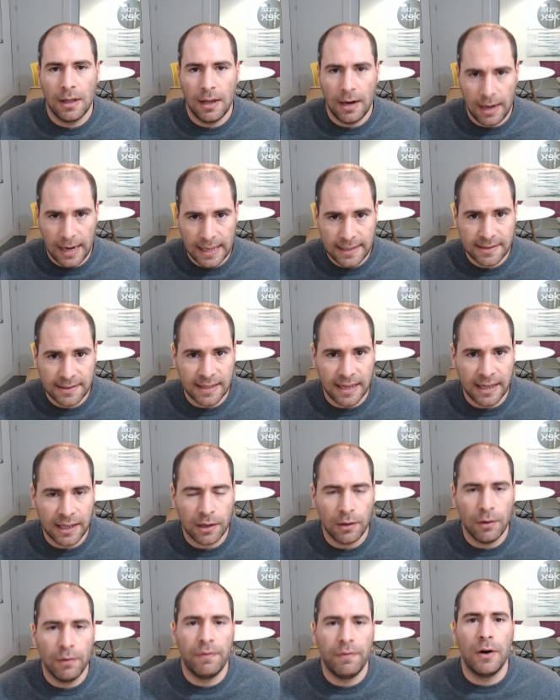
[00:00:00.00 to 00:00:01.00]
Let's
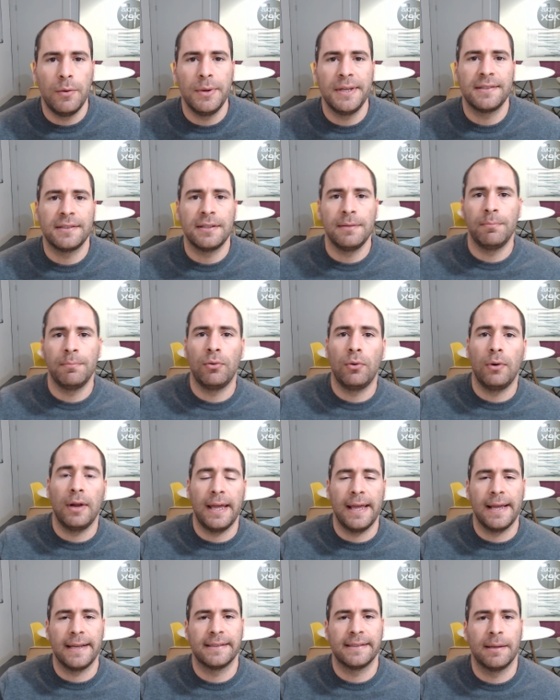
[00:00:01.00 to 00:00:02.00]
take a very simple
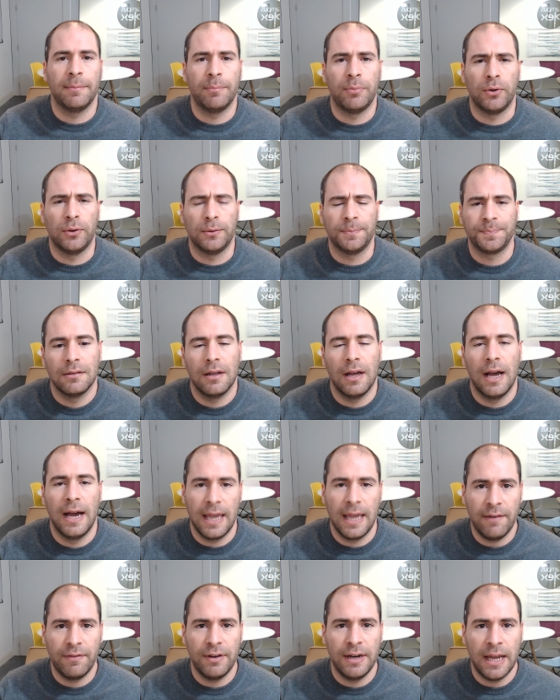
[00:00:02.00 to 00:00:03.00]
example. I
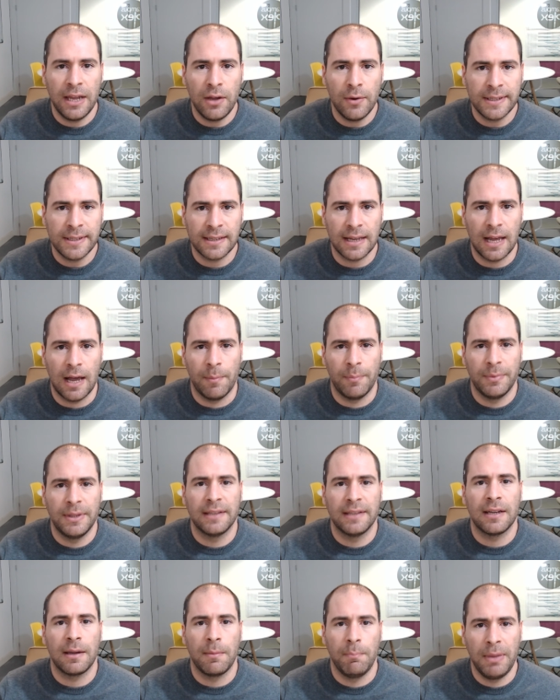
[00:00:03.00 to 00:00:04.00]
have an iOS app
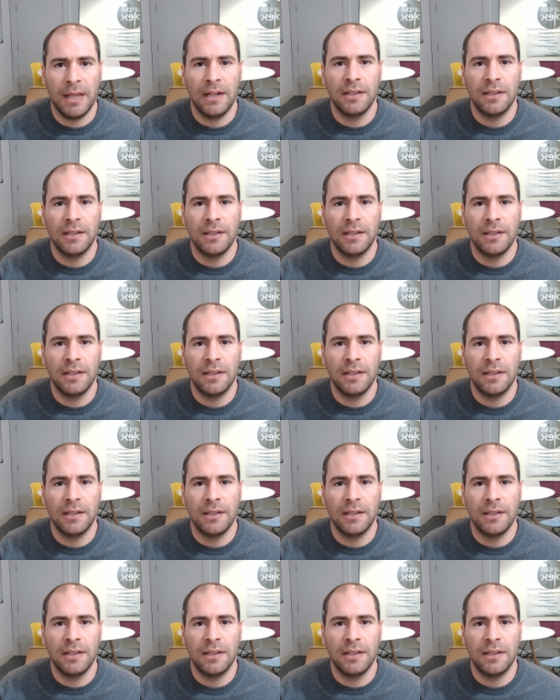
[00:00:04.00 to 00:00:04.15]
that I built